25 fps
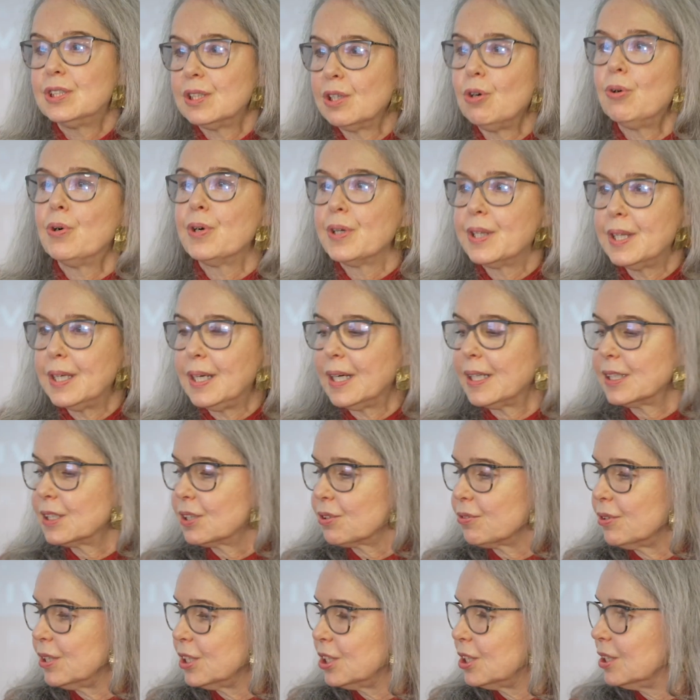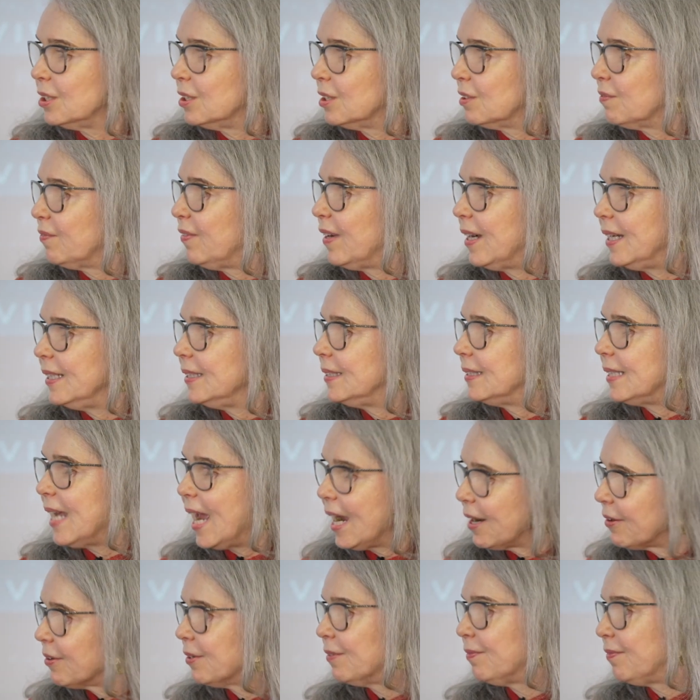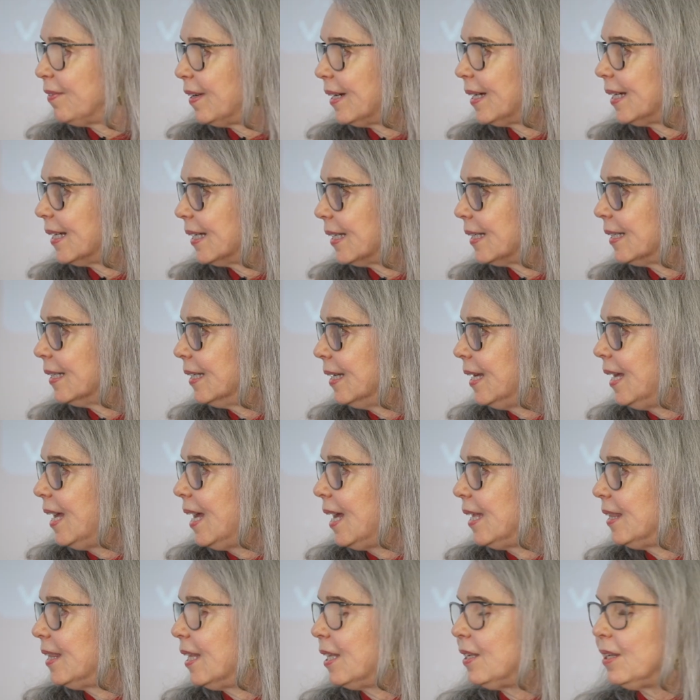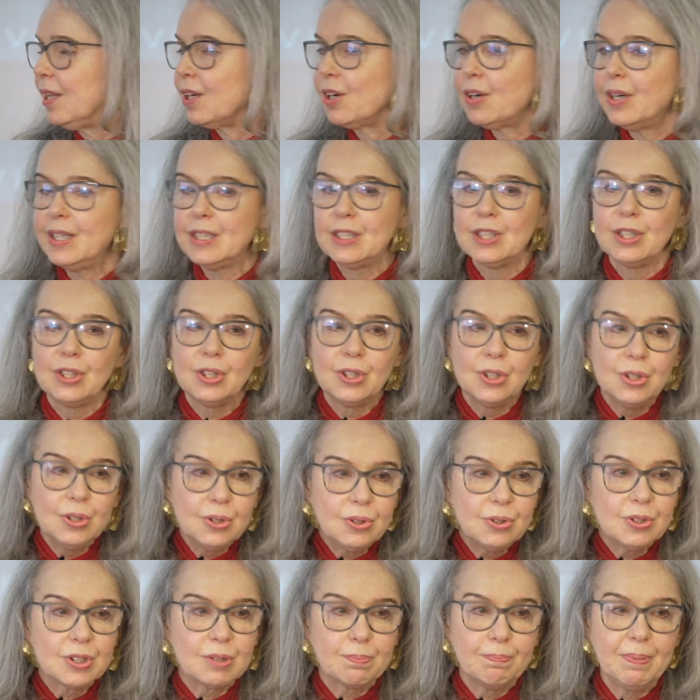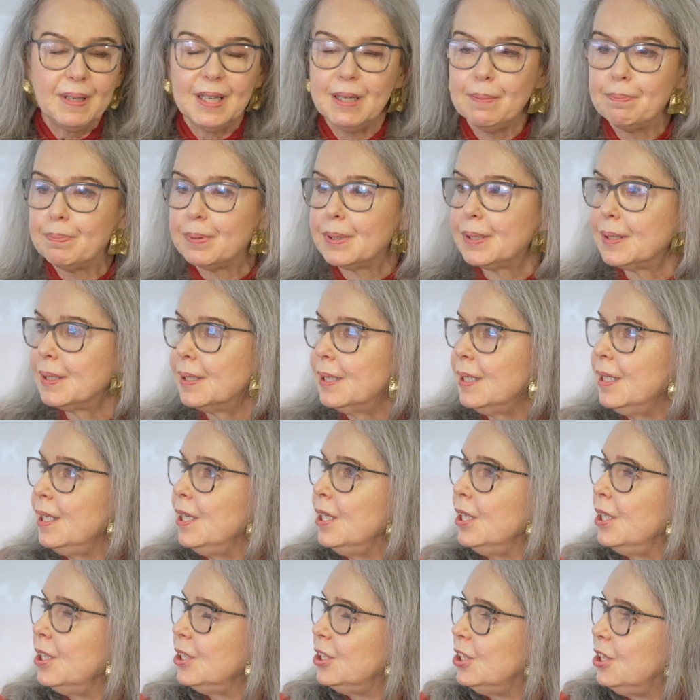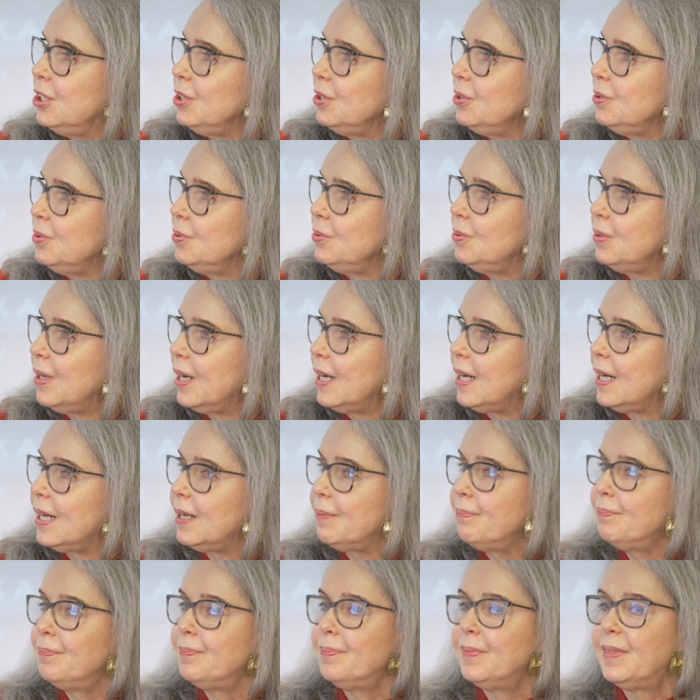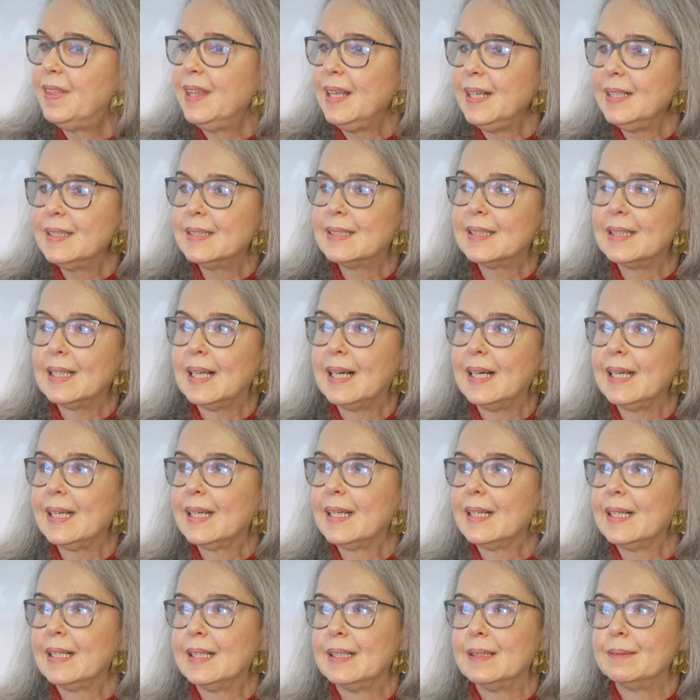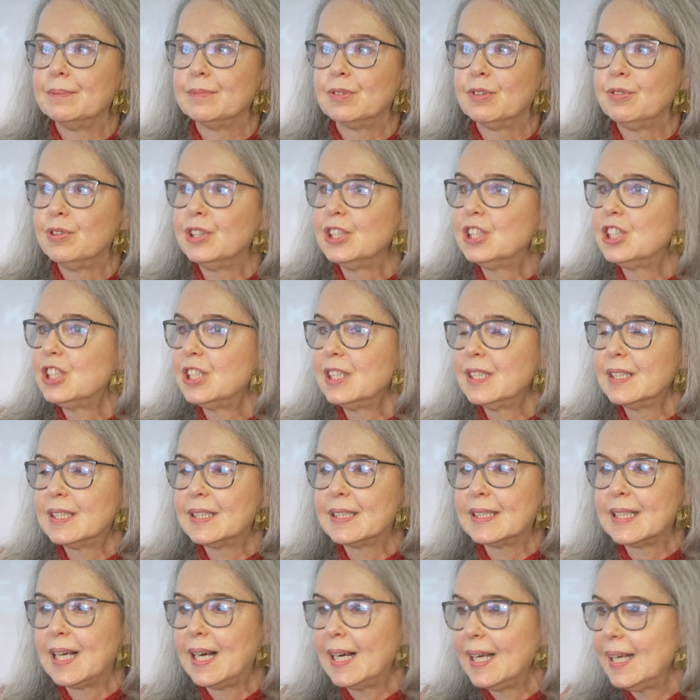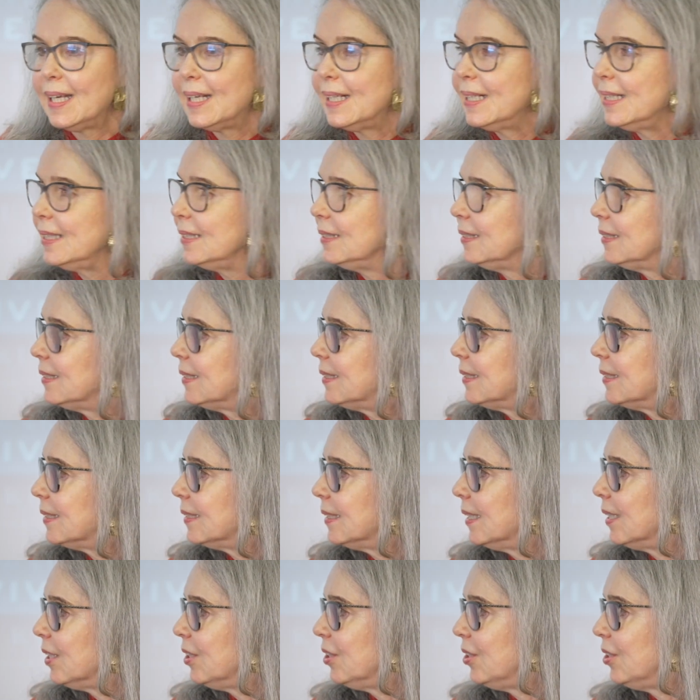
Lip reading: Orthodox Christians find terrifying, that they're going to lose people to things like Christian Science,